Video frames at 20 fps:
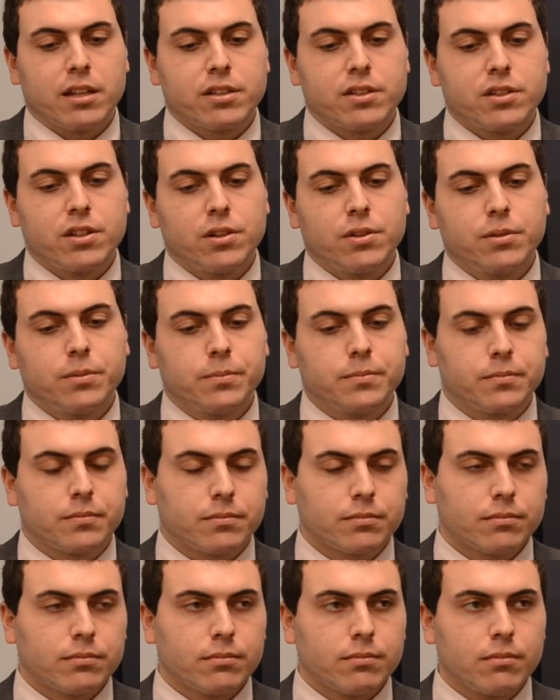So
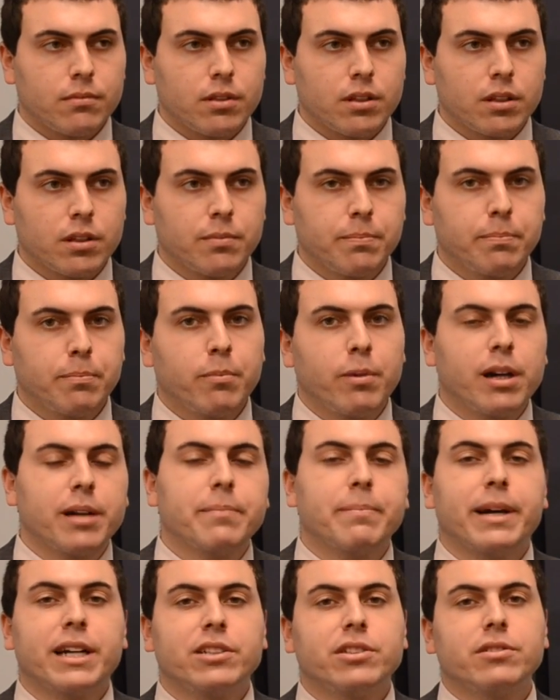
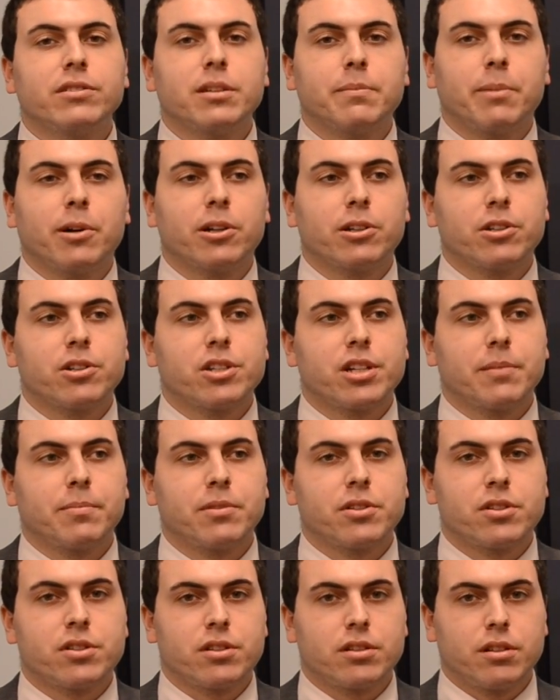by doing a partnership,